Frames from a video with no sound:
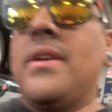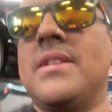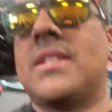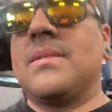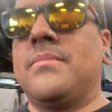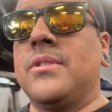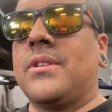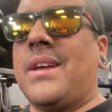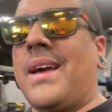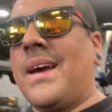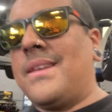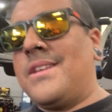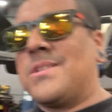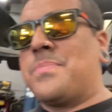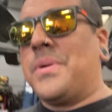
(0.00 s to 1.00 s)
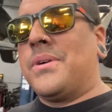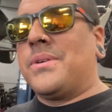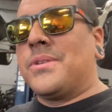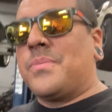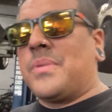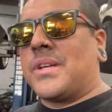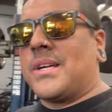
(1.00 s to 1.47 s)
similar to Eddie's
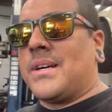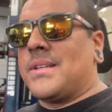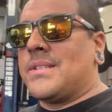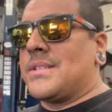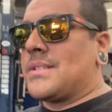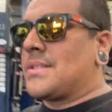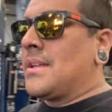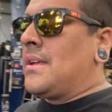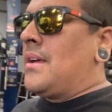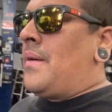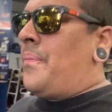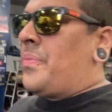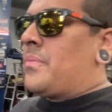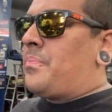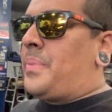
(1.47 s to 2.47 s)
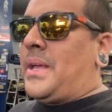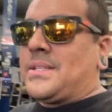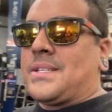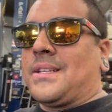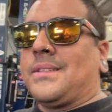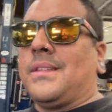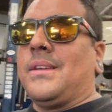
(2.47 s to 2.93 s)
build because
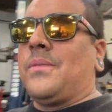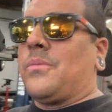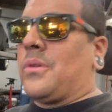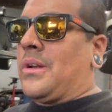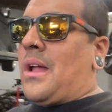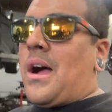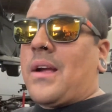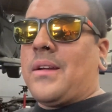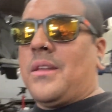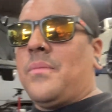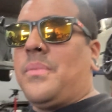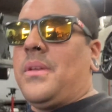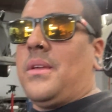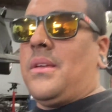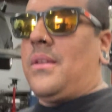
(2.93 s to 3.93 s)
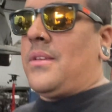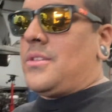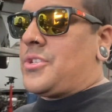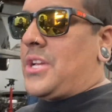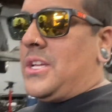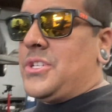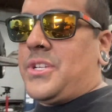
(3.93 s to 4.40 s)
basically we're not gonna be
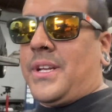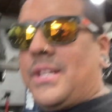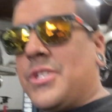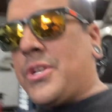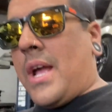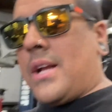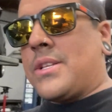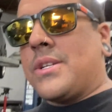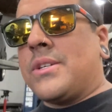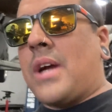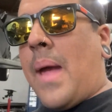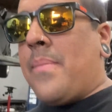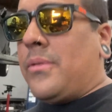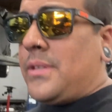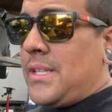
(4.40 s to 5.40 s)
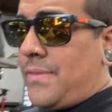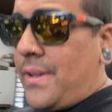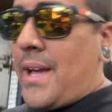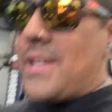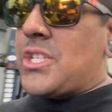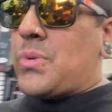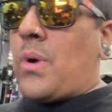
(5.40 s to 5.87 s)
changing injector. I believe he
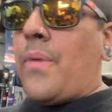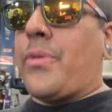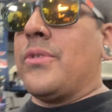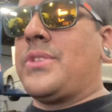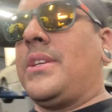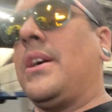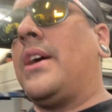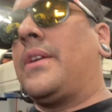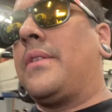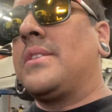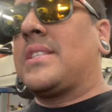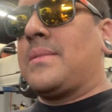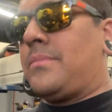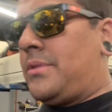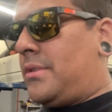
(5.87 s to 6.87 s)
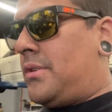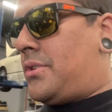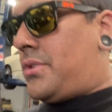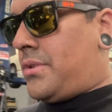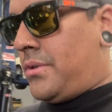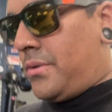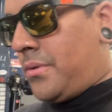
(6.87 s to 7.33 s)
has 12-1300 similar
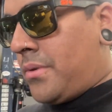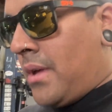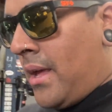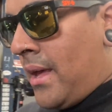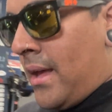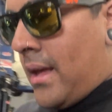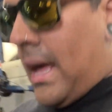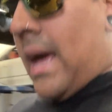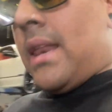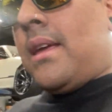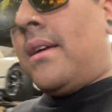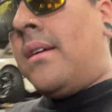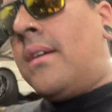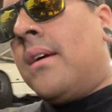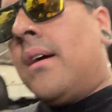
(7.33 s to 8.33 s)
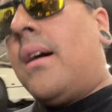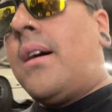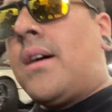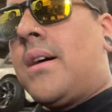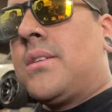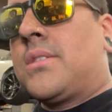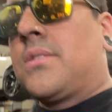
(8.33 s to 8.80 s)
to Eddie.
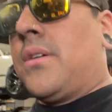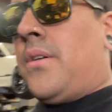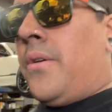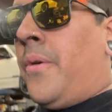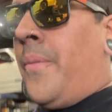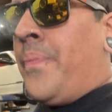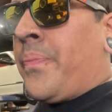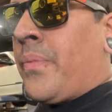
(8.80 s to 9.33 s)
So